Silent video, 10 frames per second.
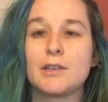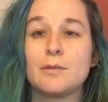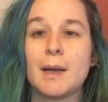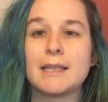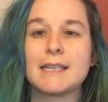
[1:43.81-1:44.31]
2
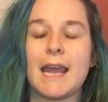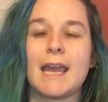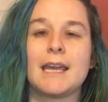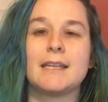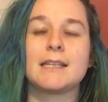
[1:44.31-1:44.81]
months
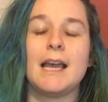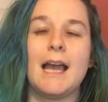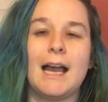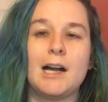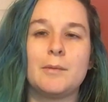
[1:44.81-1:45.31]
and
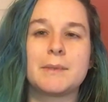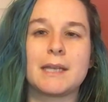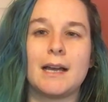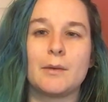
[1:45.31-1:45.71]
helped,